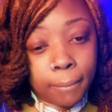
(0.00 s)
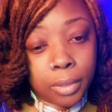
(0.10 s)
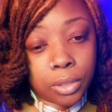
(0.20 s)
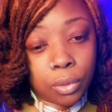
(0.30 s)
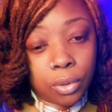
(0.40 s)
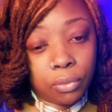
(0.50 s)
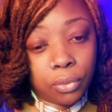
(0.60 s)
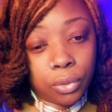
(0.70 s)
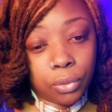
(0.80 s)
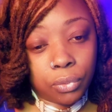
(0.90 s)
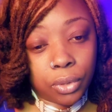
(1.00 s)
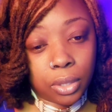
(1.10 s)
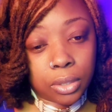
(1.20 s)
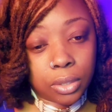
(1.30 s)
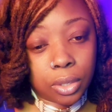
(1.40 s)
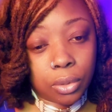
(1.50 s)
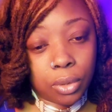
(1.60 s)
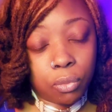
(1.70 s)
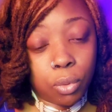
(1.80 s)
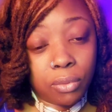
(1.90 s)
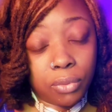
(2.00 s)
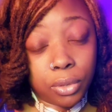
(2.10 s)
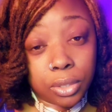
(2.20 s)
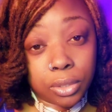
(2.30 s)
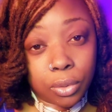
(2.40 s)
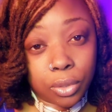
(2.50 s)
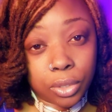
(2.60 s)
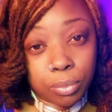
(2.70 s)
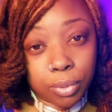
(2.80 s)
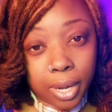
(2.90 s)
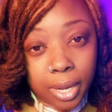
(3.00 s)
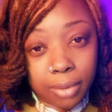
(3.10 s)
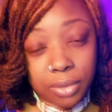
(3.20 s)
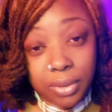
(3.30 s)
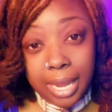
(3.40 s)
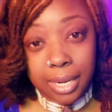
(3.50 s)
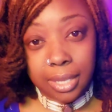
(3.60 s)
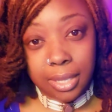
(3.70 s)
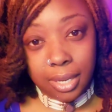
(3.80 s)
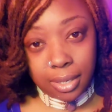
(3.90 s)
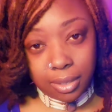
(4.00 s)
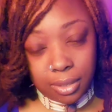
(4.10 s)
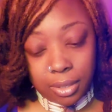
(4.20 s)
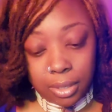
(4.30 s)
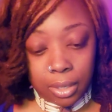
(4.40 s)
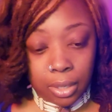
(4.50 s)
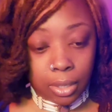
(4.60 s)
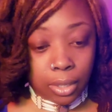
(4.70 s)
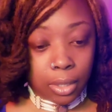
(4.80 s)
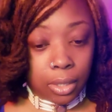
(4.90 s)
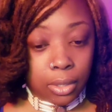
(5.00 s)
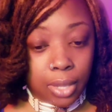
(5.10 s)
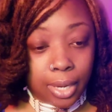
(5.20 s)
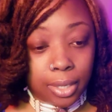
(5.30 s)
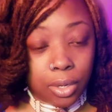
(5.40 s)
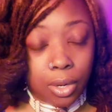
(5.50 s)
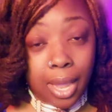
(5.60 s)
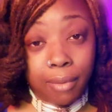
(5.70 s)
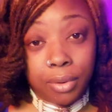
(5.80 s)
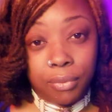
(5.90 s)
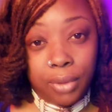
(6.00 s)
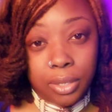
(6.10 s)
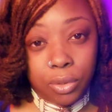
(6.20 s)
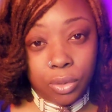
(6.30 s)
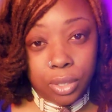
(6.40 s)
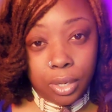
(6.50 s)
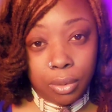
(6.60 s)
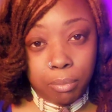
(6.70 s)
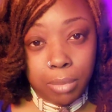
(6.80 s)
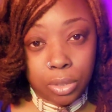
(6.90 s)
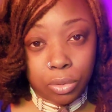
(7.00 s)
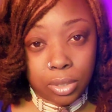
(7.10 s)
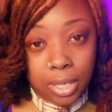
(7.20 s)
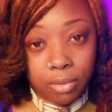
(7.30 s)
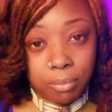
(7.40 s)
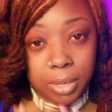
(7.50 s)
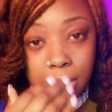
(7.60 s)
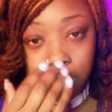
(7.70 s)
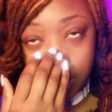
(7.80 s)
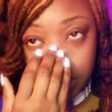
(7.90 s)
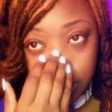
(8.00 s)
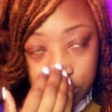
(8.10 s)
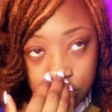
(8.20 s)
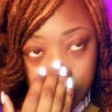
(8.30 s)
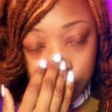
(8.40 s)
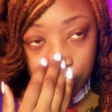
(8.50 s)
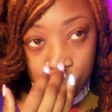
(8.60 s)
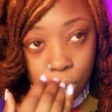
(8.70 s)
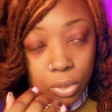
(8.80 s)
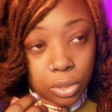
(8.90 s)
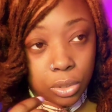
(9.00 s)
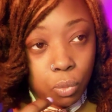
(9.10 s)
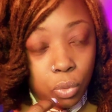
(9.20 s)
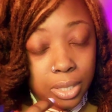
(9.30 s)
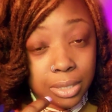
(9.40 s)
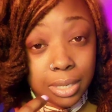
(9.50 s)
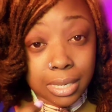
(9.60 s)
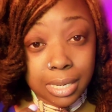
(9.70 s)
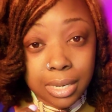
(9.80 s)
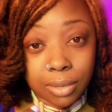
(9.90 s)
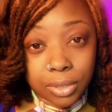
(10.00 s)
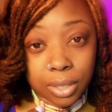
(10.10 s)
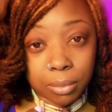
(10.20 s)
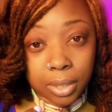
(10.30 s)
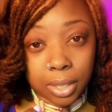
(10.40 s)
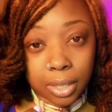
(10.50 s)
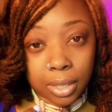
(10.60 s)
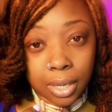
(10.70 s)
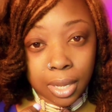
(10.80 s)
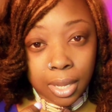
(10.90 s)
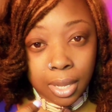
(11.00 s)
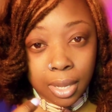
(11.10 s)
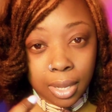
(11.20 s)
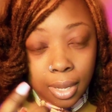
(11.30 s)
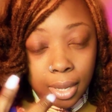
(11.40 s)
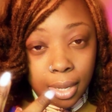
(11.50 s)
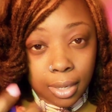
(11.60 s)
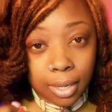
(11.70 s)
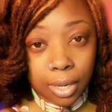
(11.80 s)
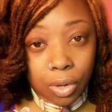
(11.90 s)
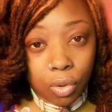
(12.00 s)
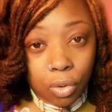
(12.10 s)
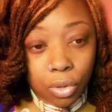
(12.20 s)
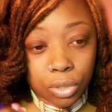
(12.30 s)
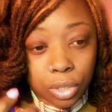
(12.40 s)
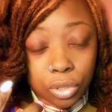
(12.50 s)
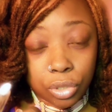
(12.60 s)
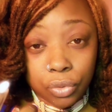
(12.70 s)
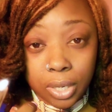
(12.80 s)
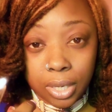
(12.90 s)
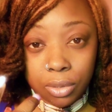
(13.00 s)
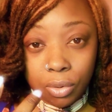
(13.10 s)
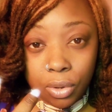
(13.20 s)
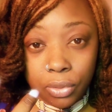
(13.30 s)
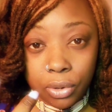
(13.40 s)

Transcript: So if one feels as though they're deprived of anything, that can have an effect on their mental state of being, because when someone is in need of something, it can cause a strain on